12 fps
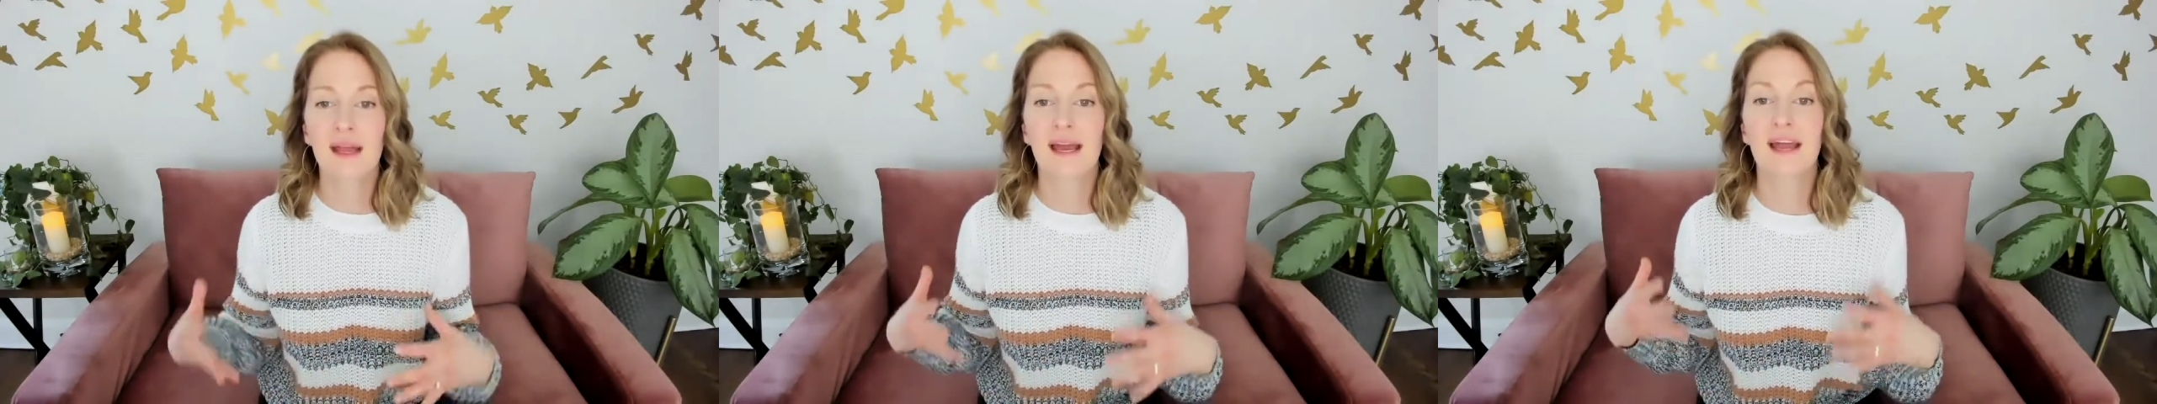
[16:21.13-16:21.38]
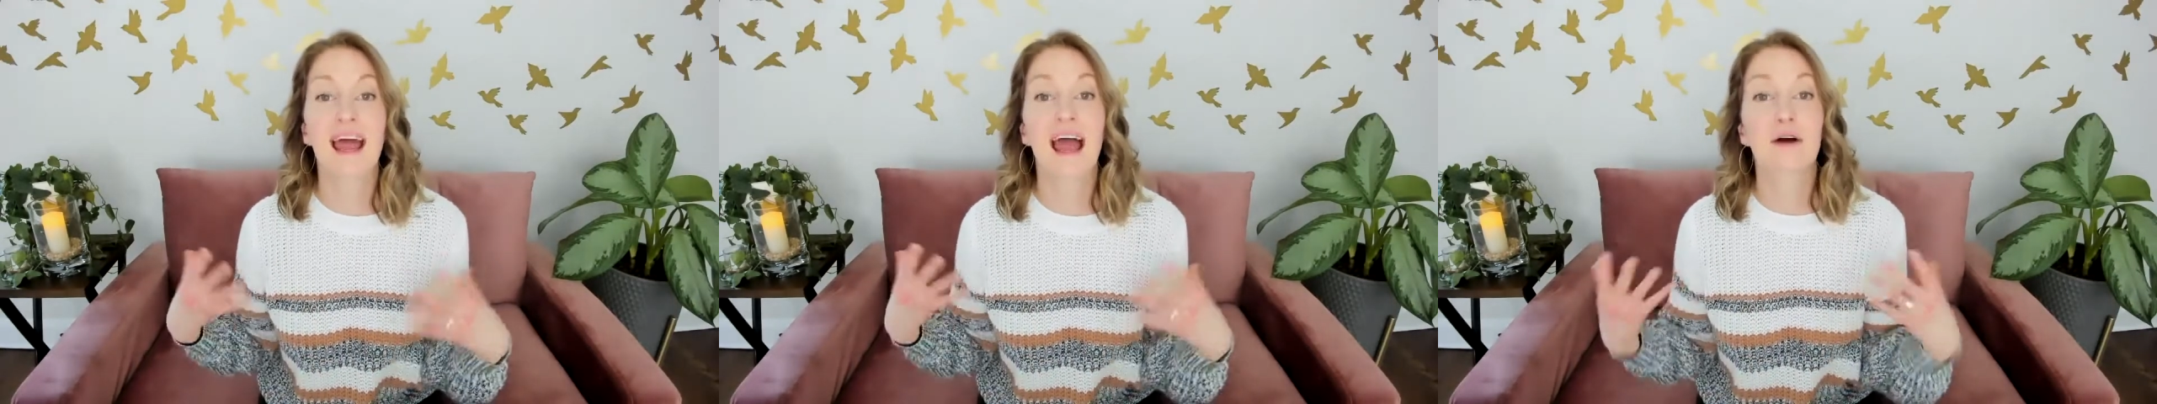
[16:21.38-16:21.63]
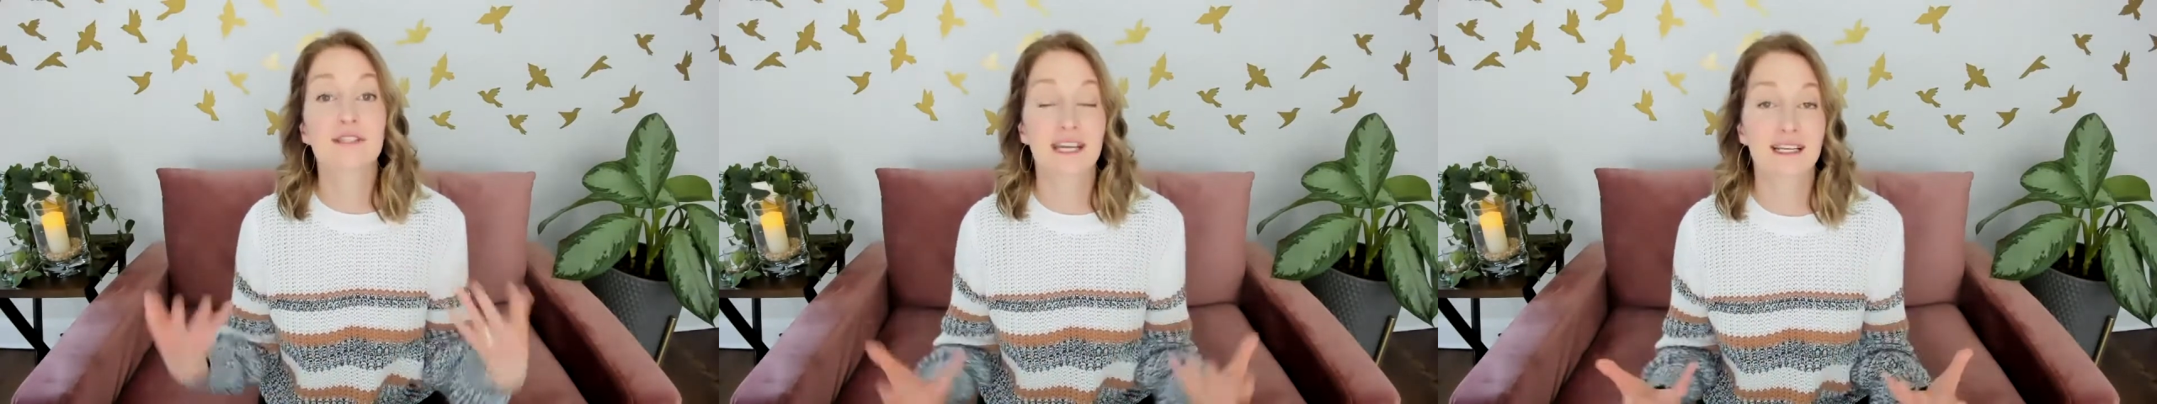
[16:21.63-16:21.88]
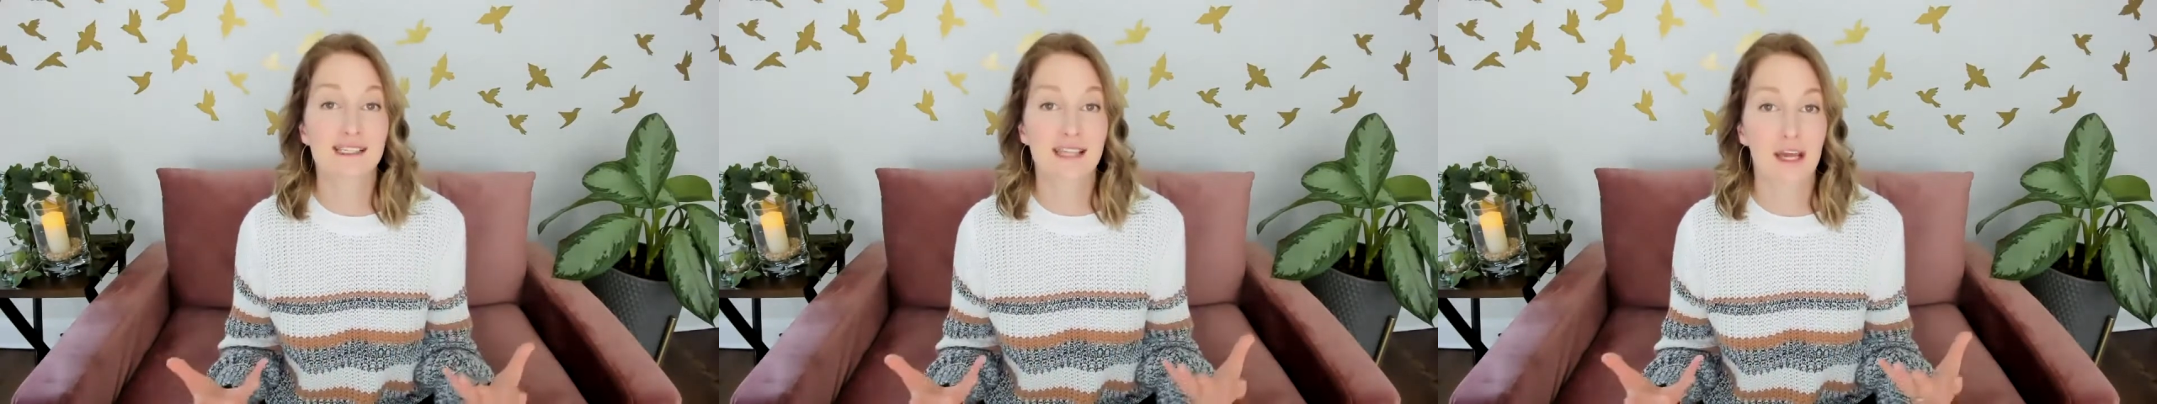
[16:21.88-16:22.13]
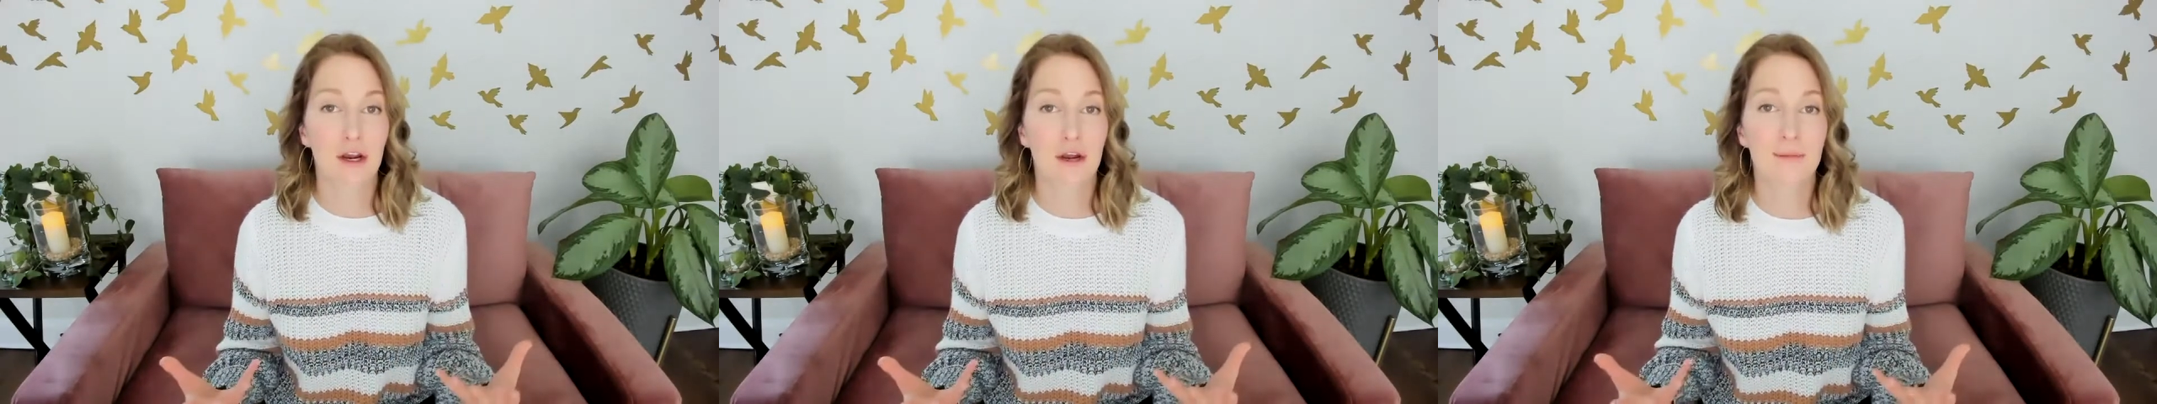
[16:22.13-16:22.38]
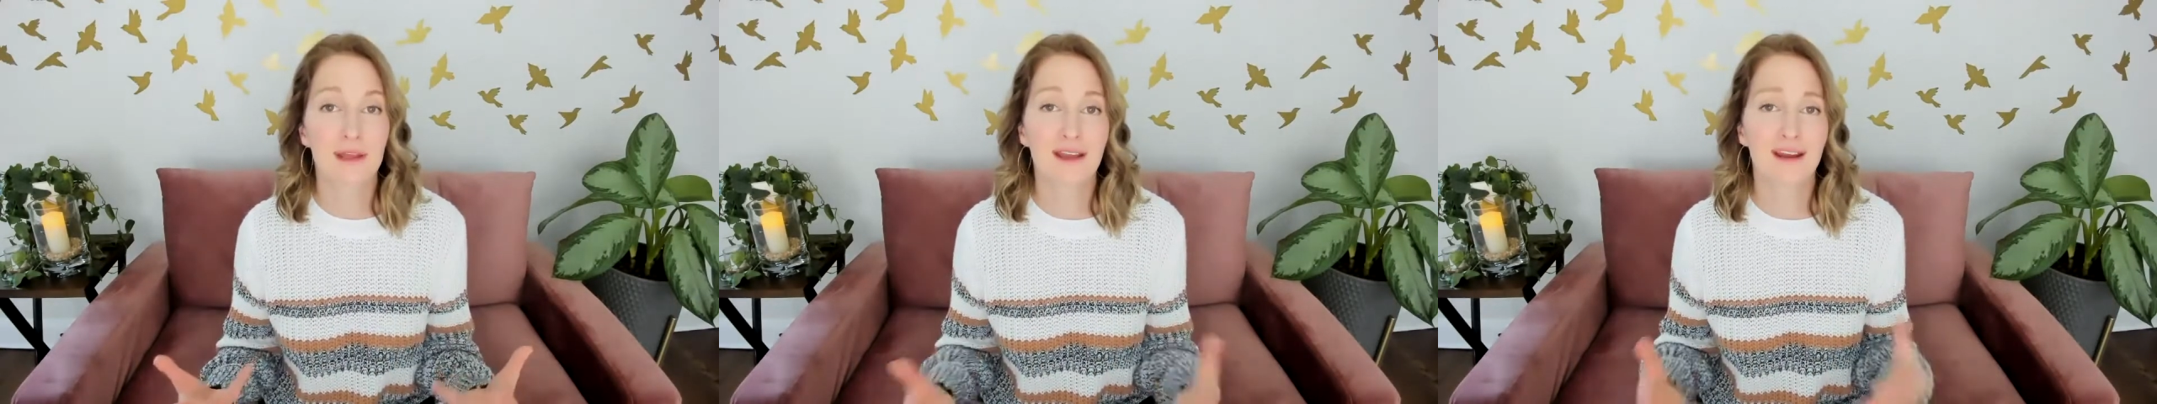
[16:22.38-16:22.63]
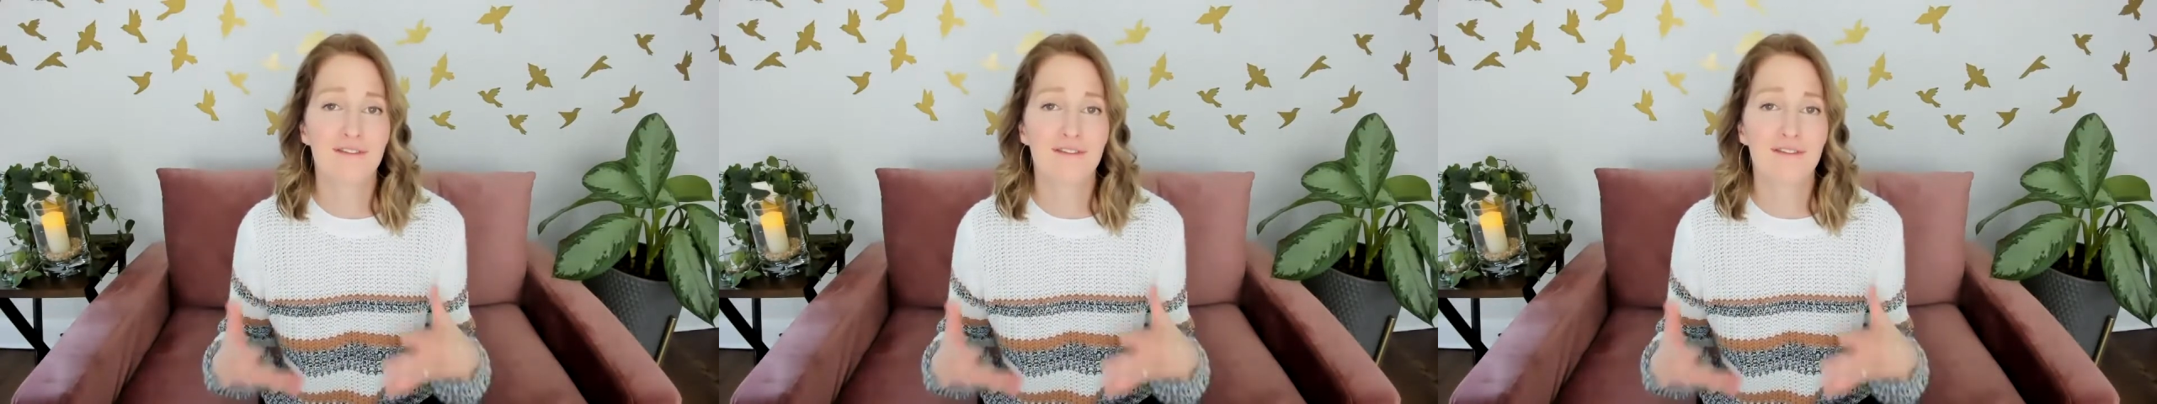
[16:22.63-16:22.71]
and how dance therapy can